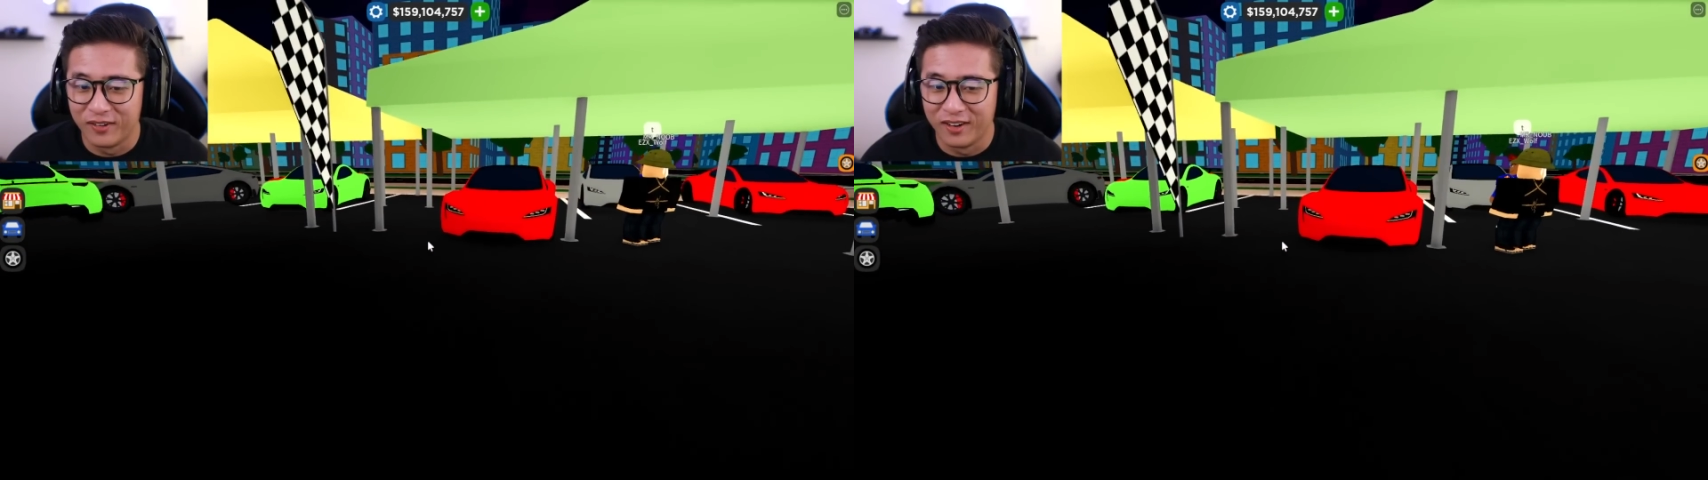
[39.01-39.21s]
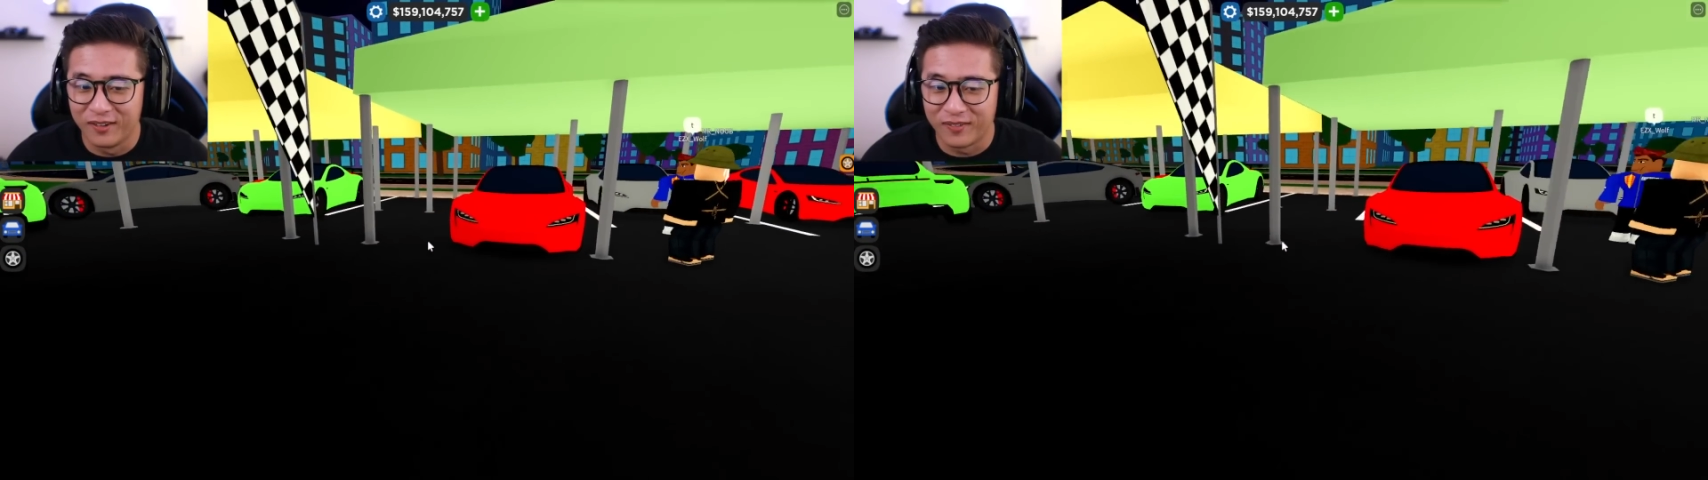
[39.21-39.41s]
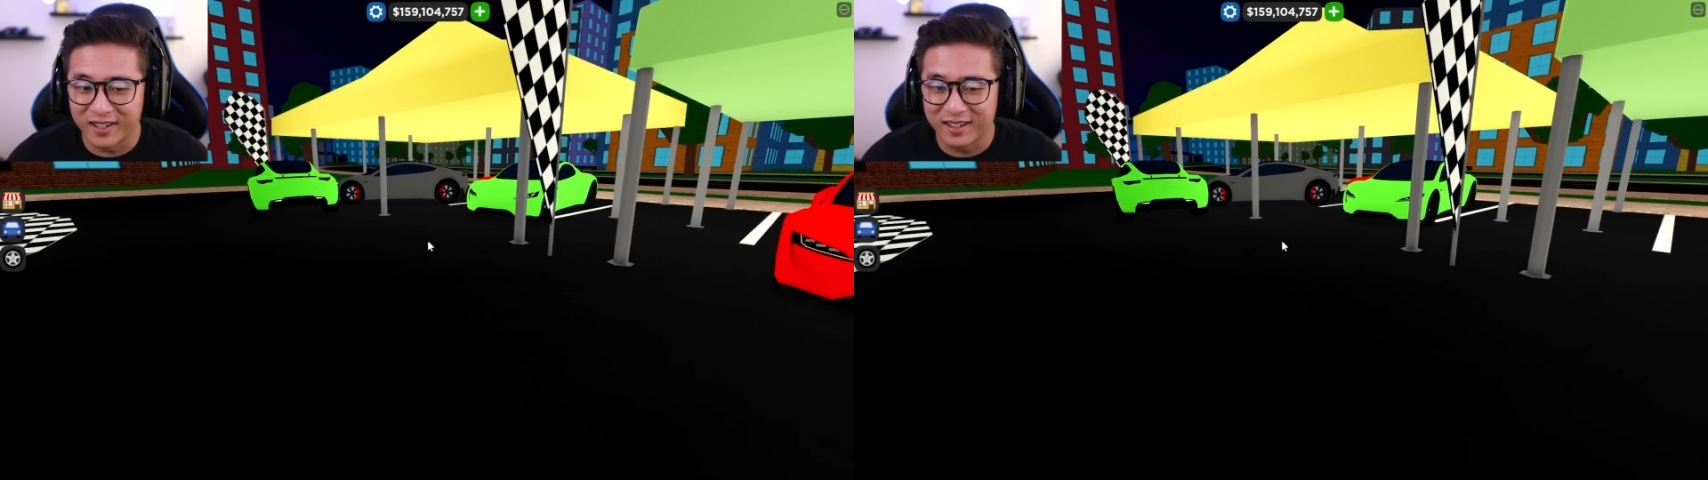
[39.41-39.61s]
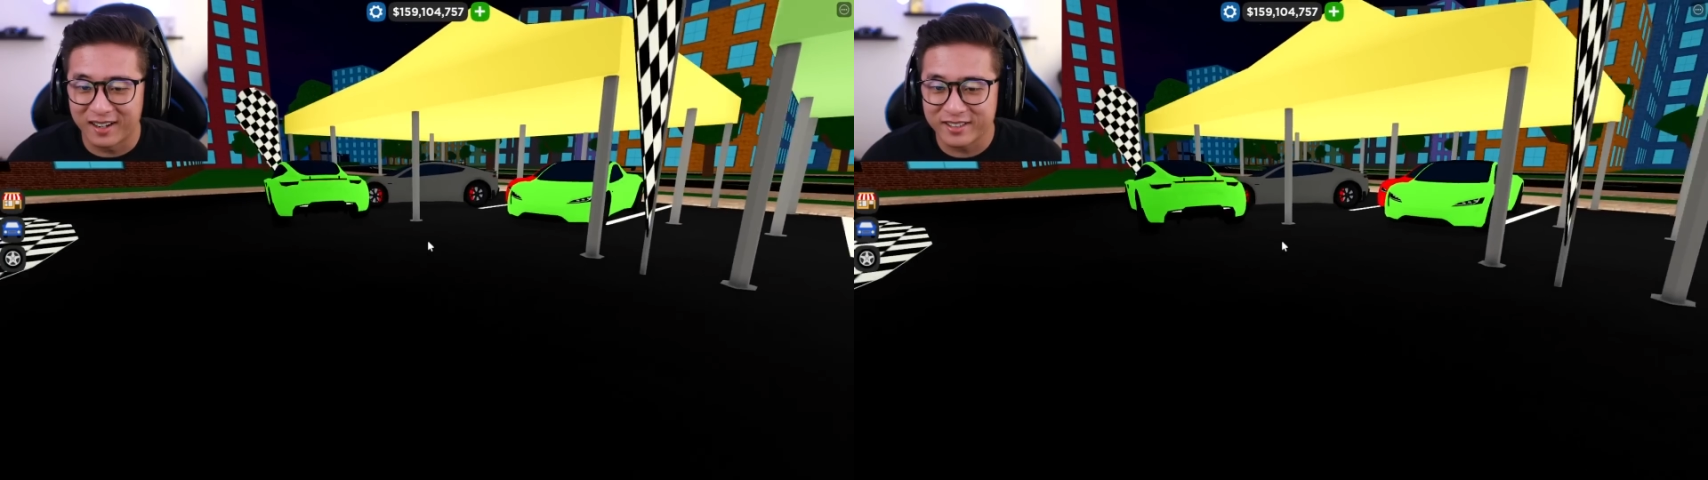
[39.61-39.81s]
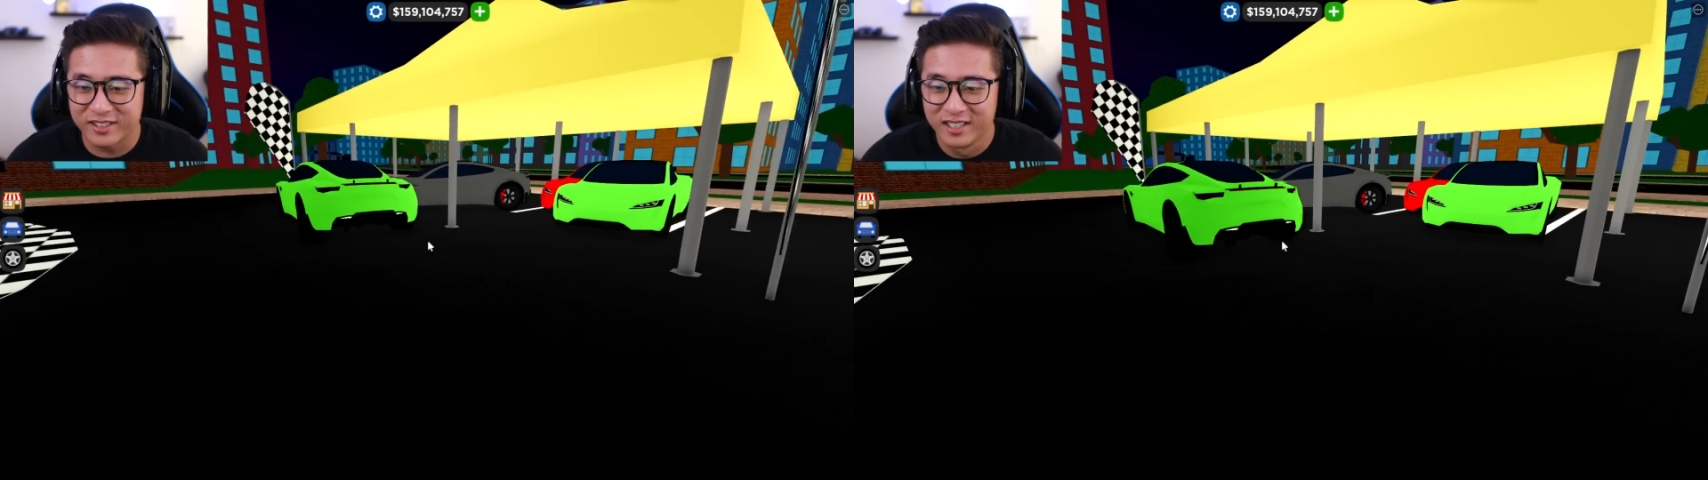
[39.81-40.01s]
Oh my
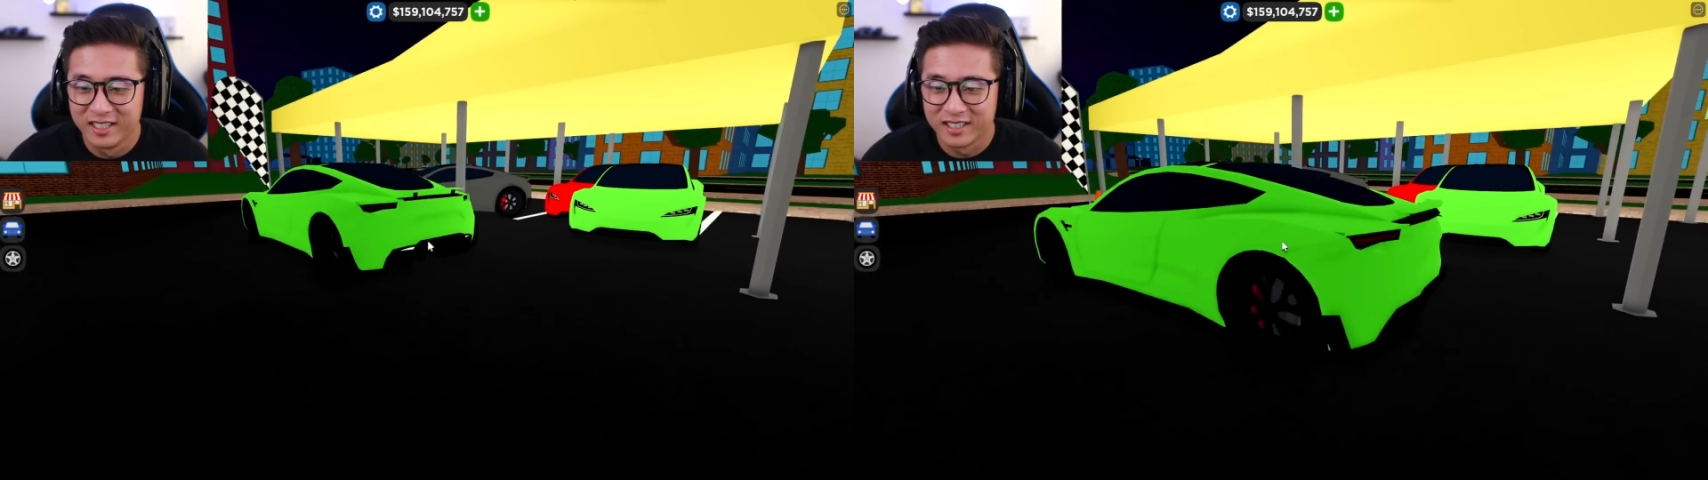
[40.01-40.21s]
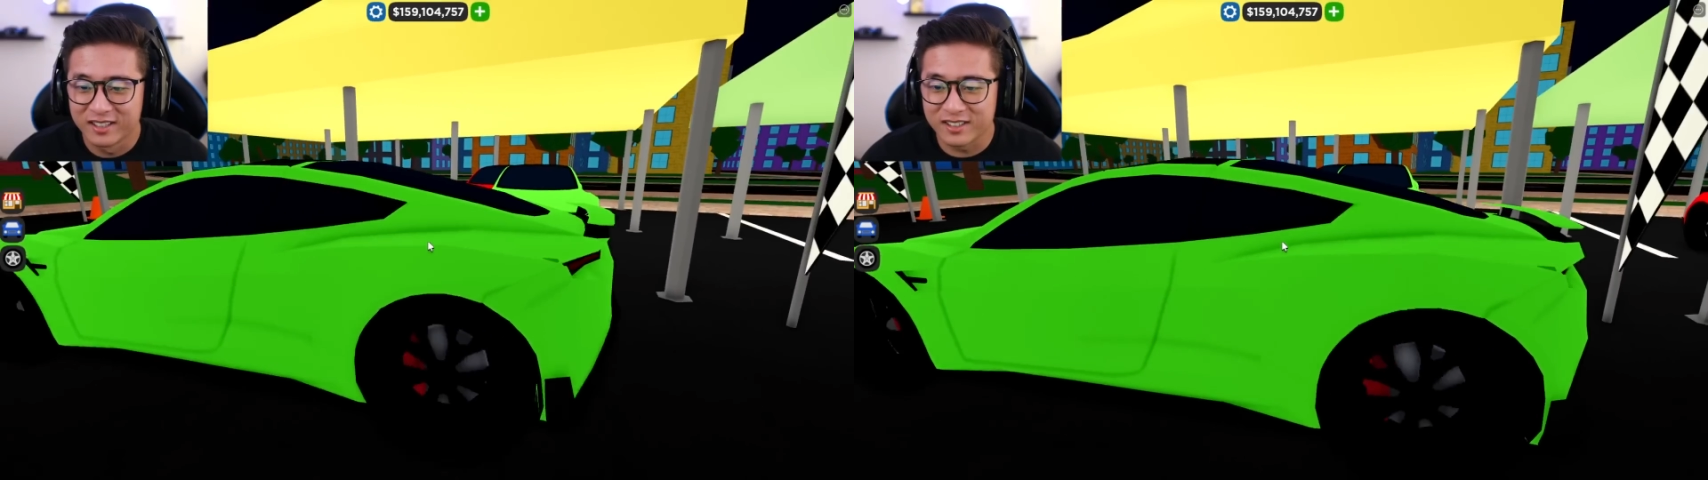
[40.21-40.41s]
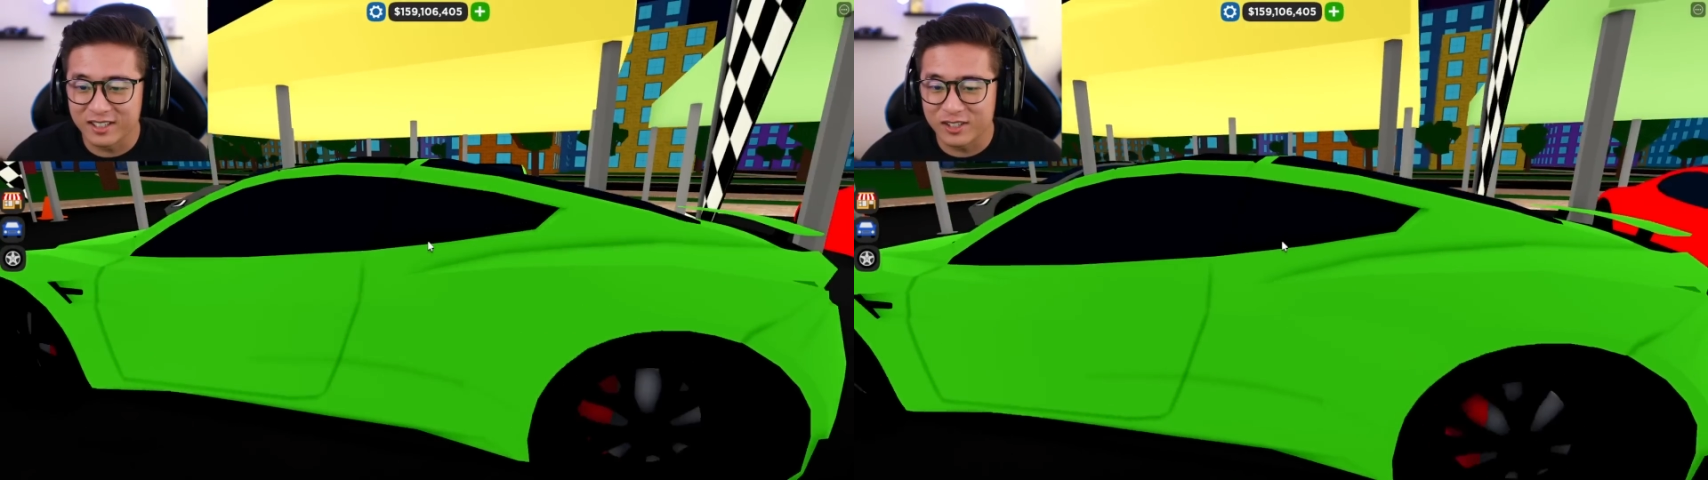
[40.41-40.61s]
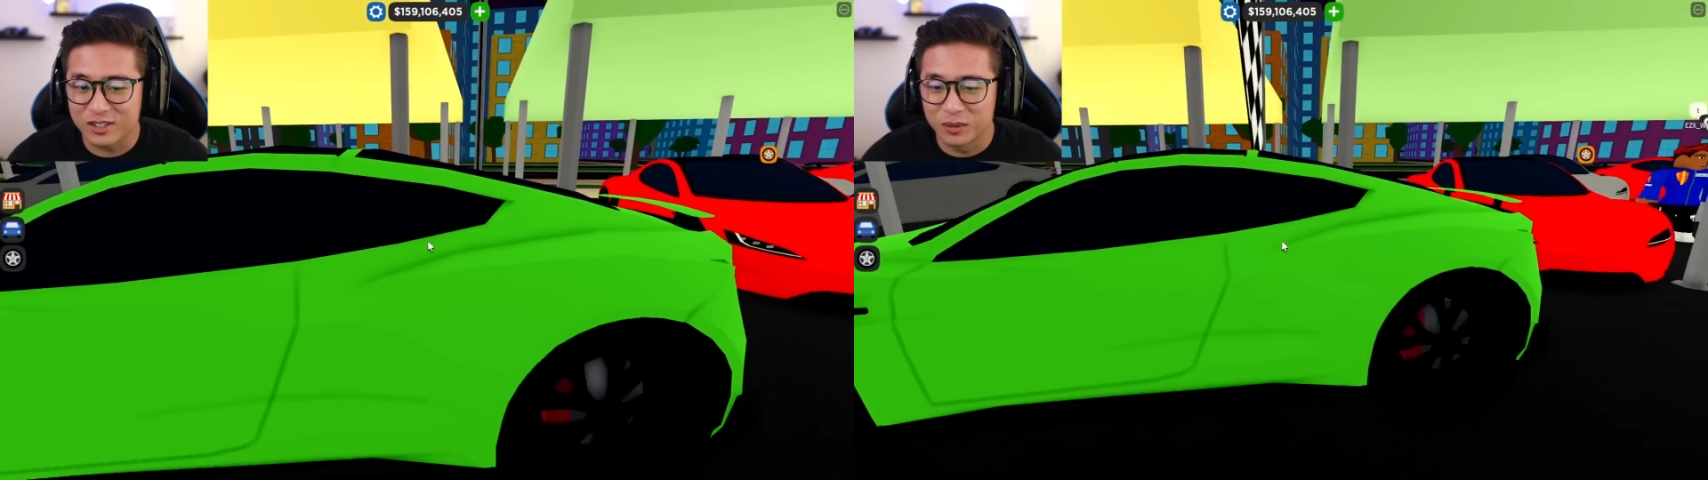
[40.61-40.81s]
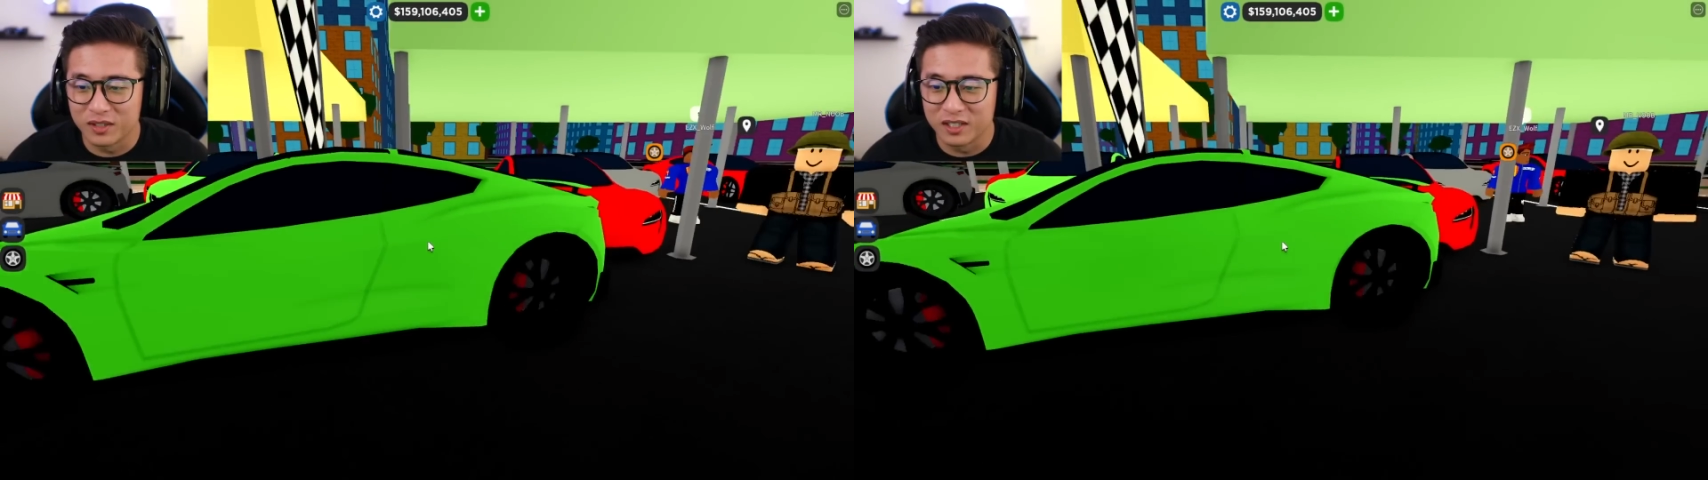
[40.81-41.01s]
gosh, there's like
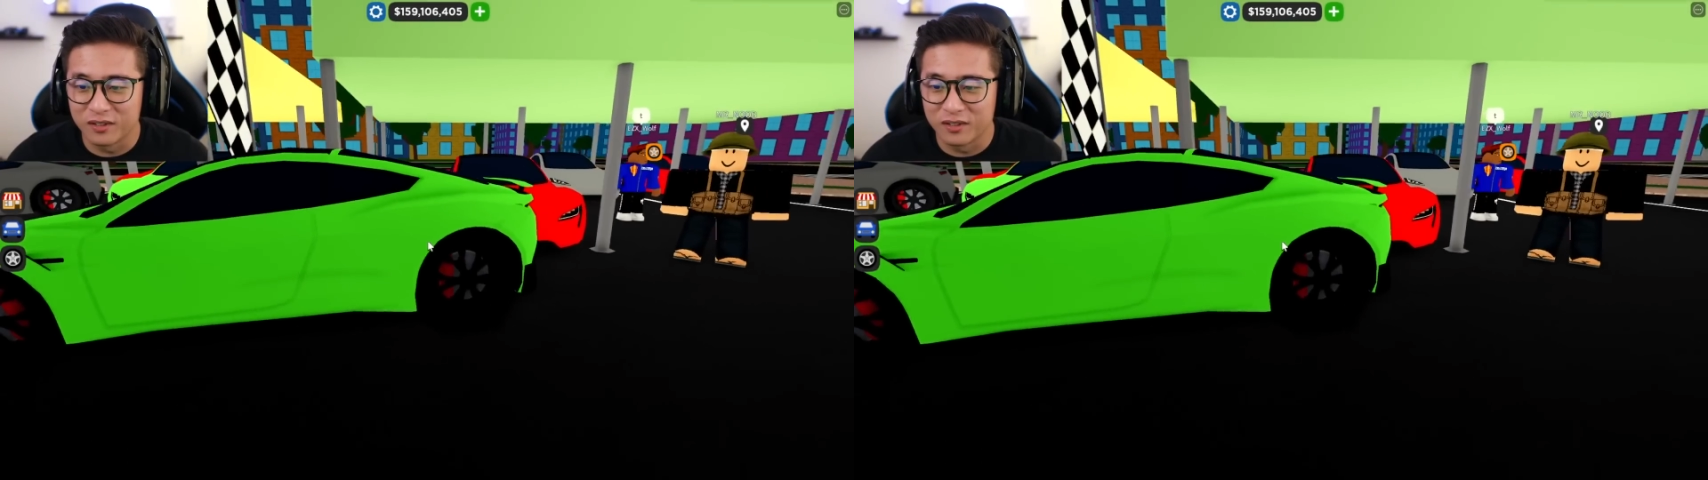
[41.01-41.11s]
so many